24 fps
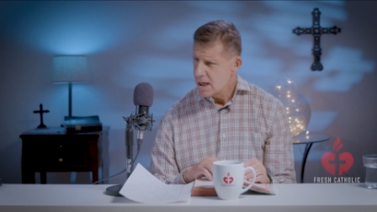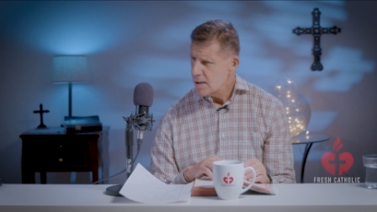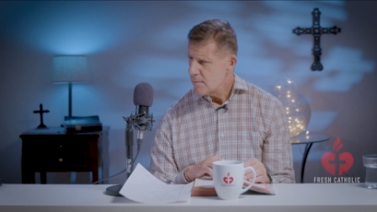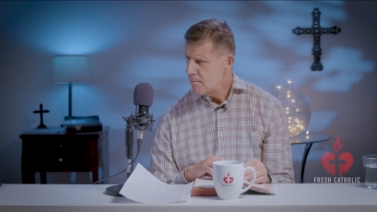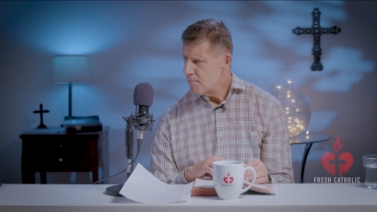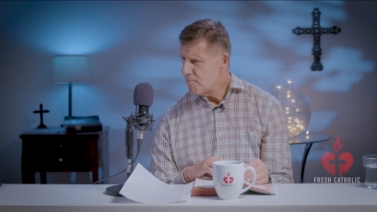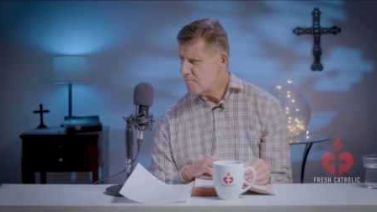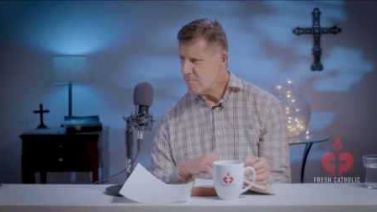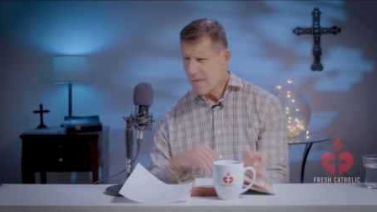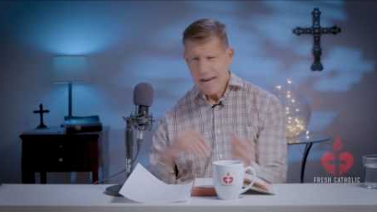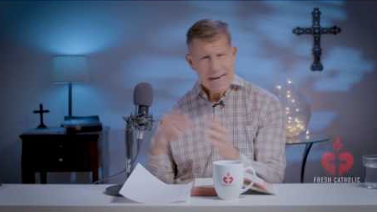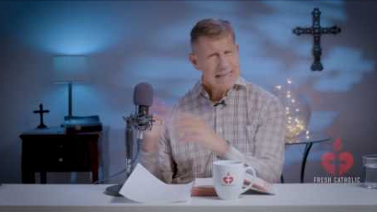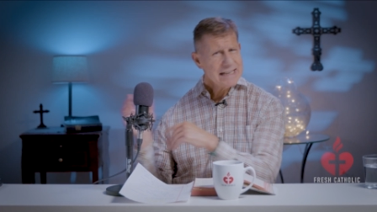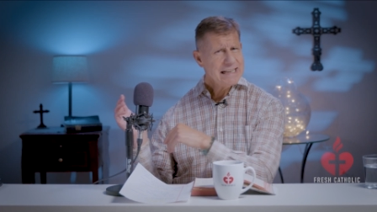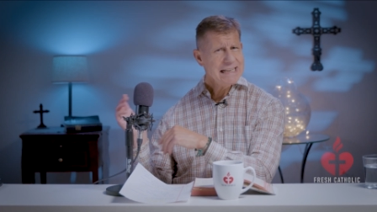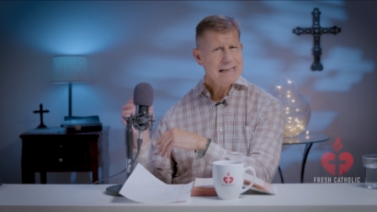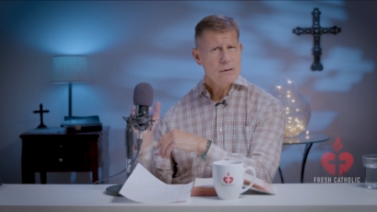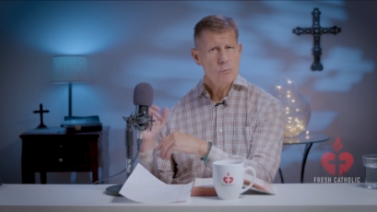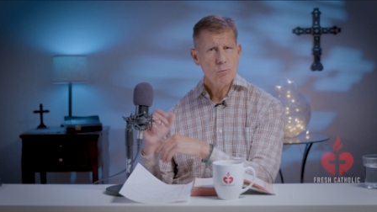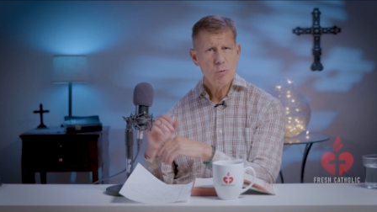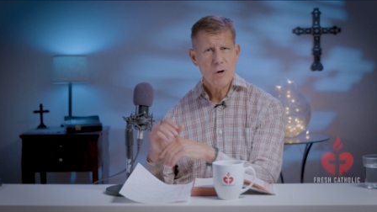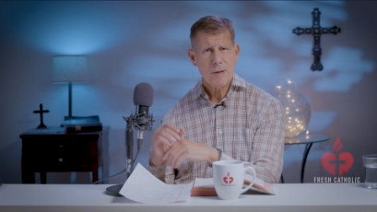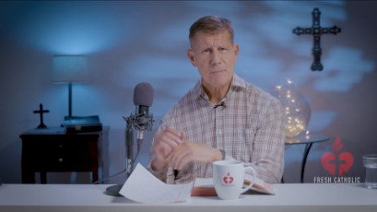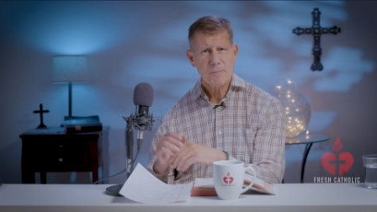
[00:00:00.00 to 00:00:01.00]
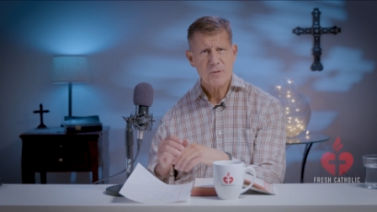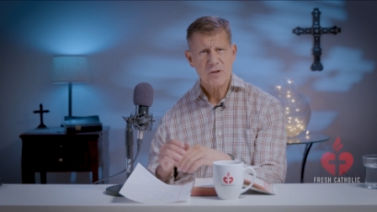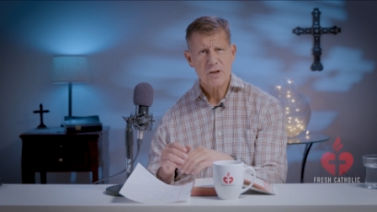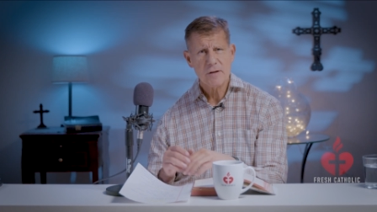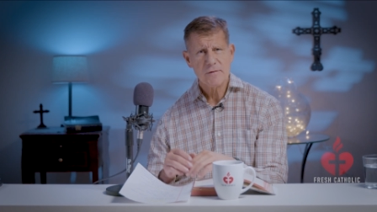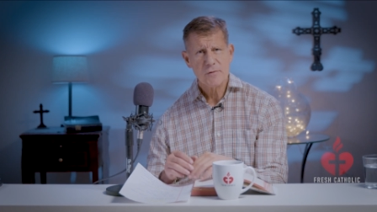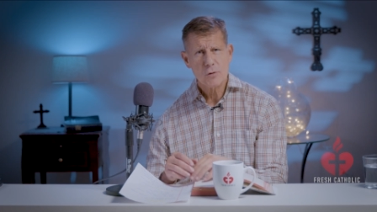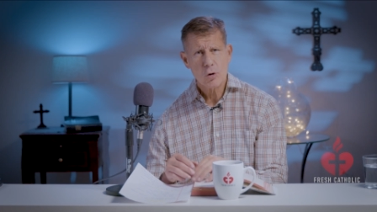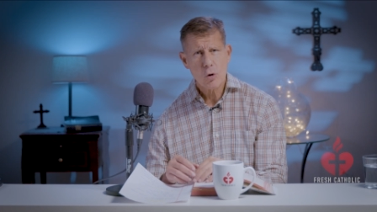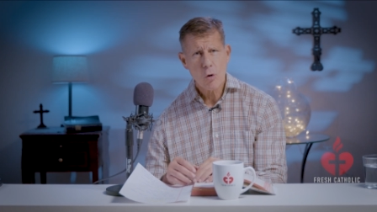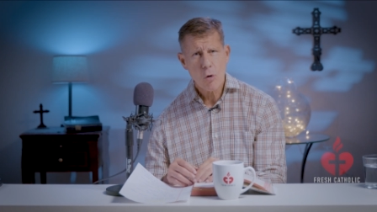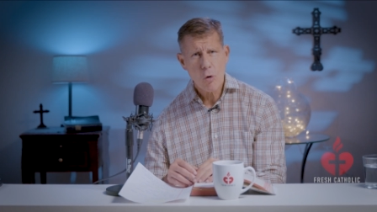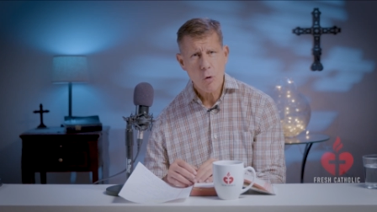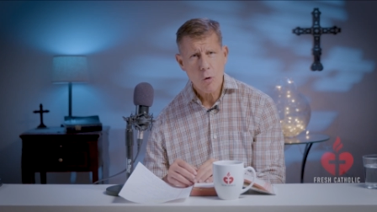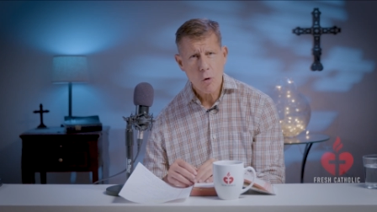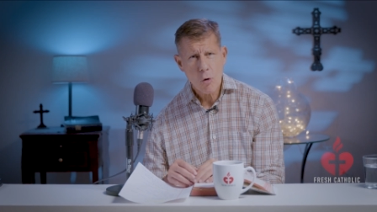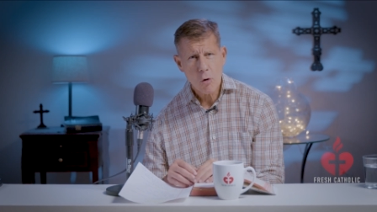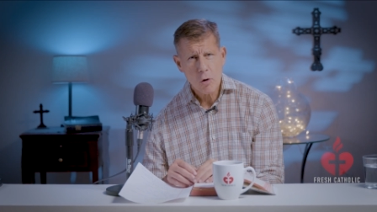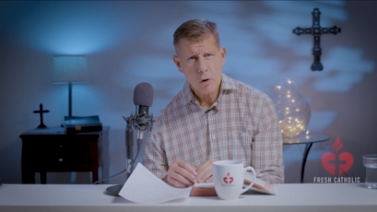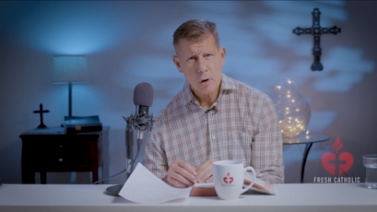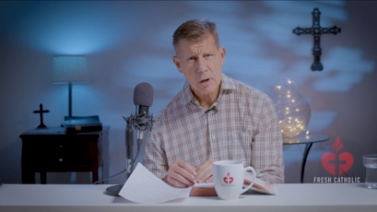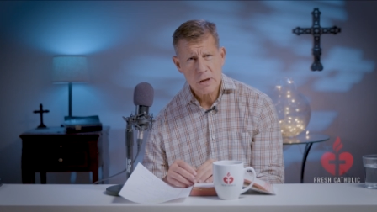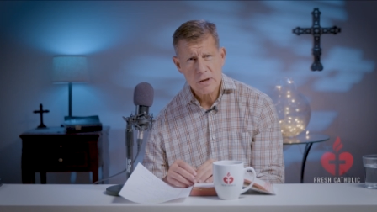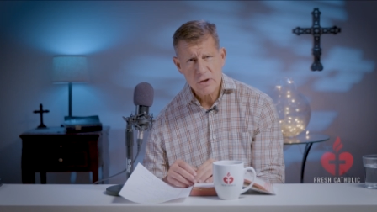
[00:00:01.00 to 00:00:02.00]
making whips of
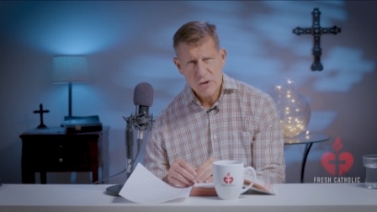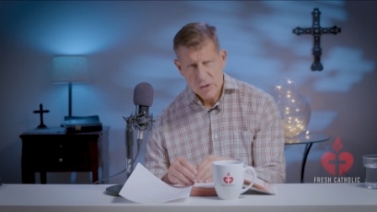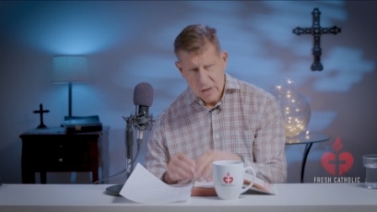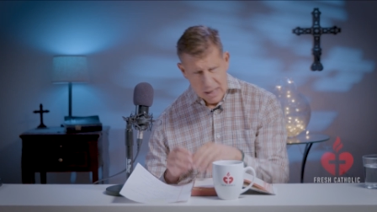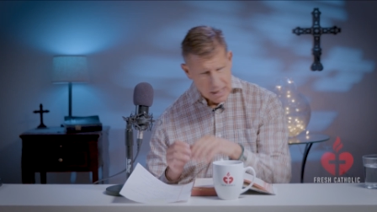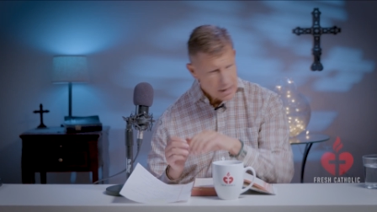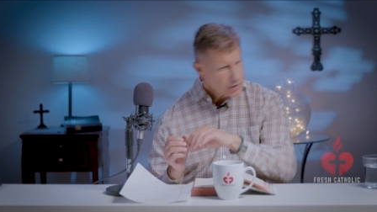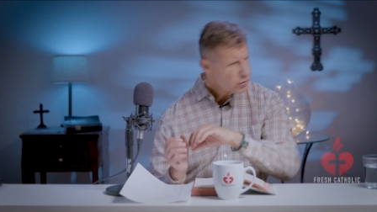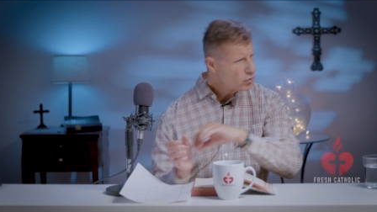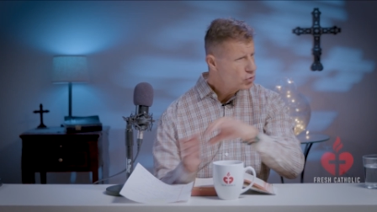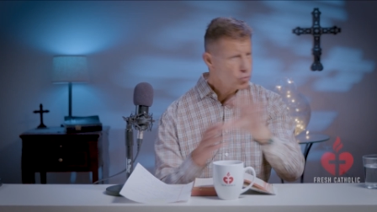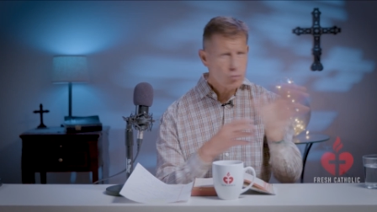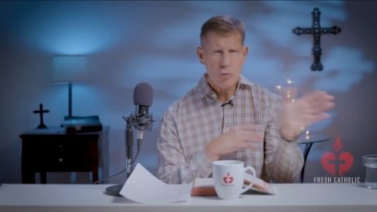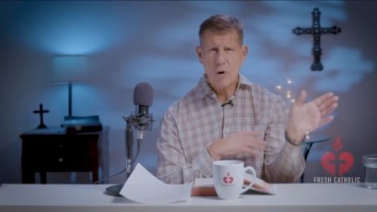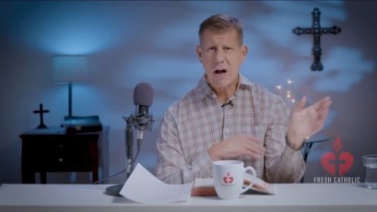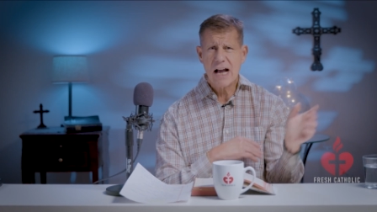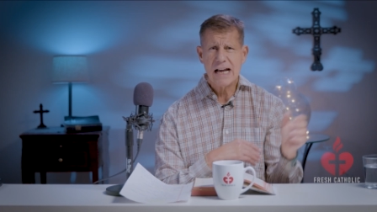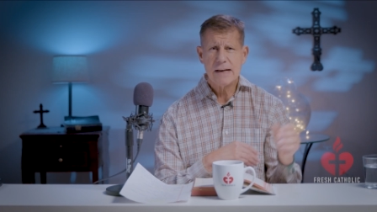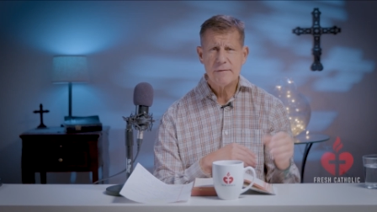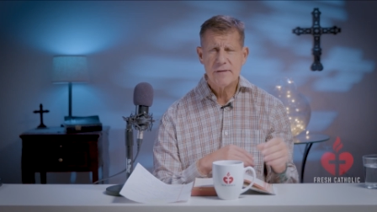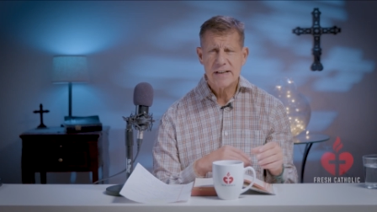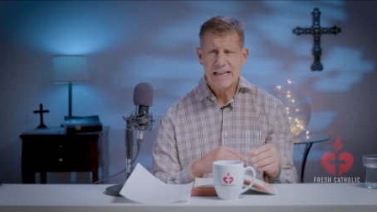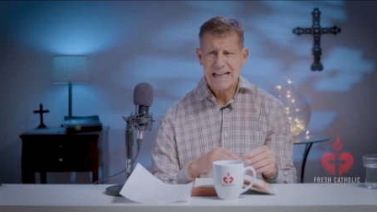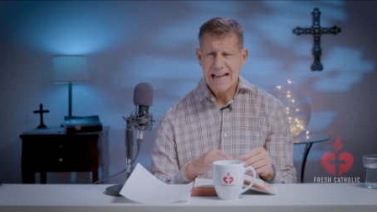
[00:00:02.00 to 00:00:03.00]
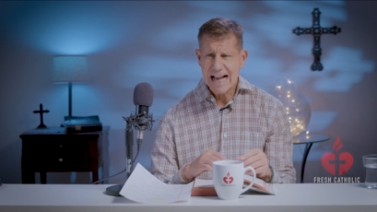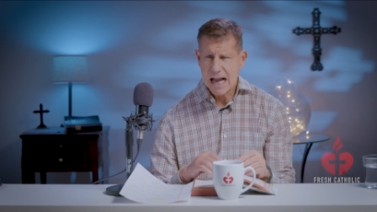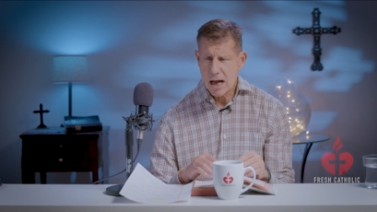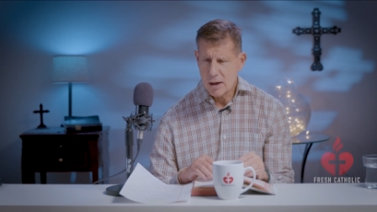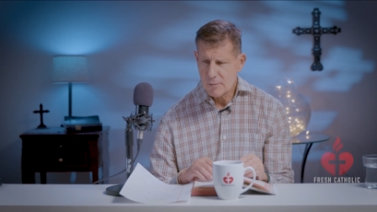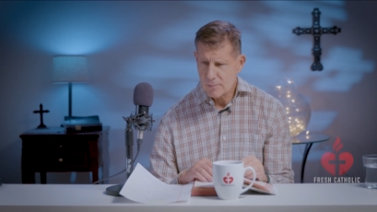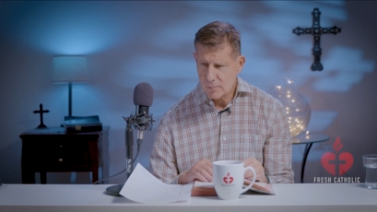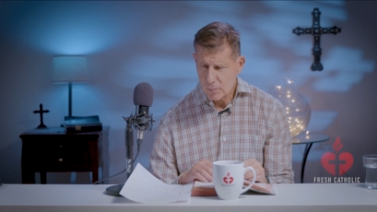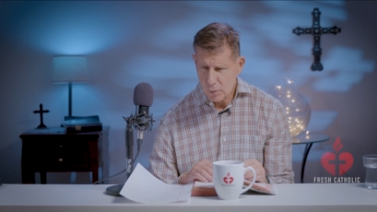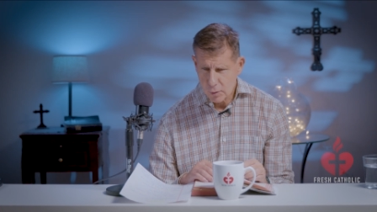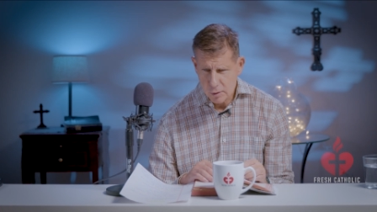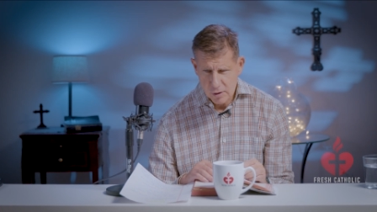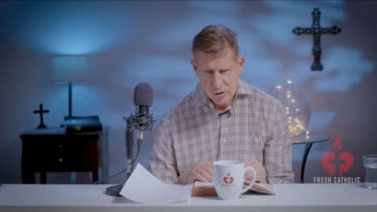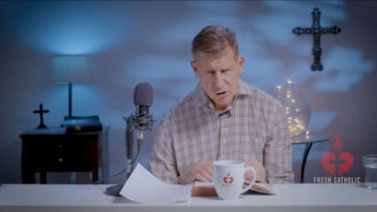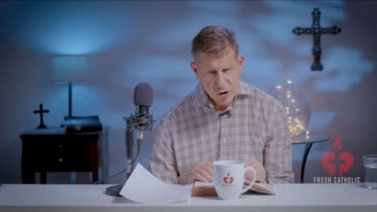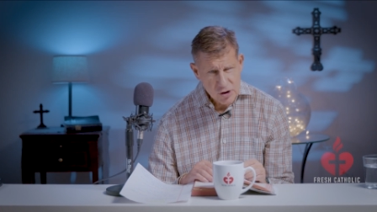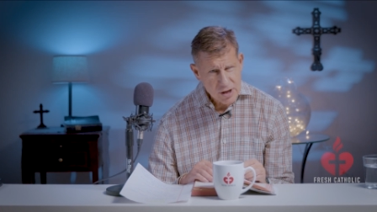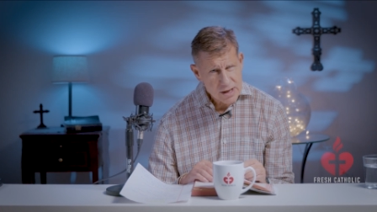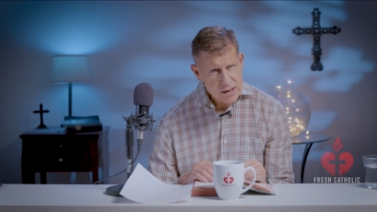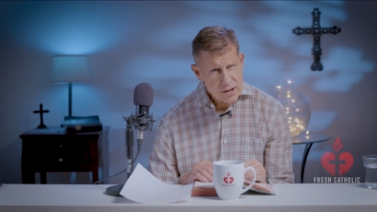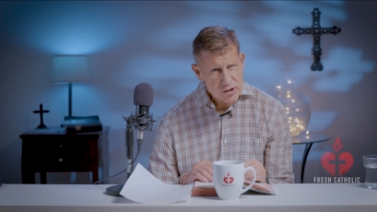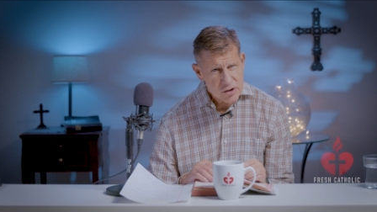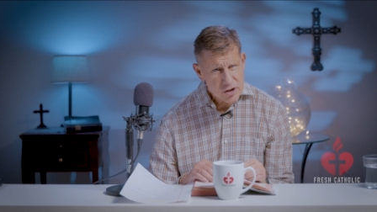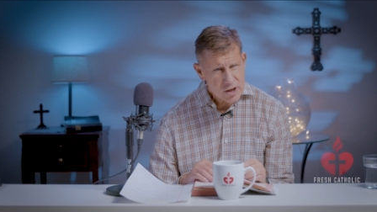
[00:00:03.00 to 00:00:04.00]
cords, driving out
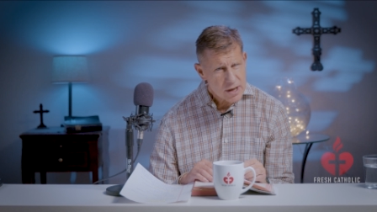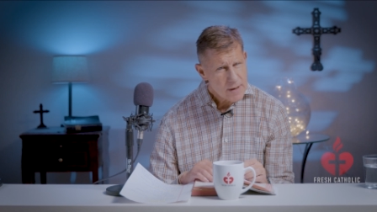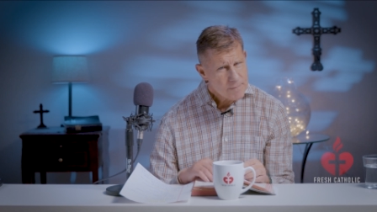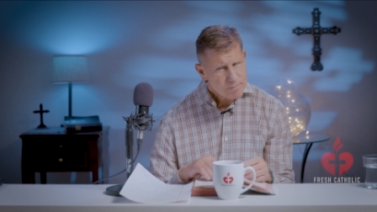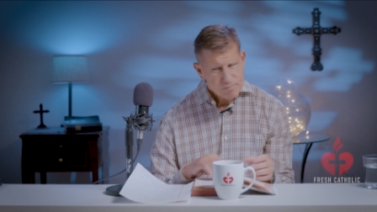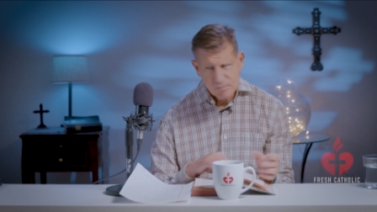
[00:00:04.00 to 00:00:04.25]
merchants,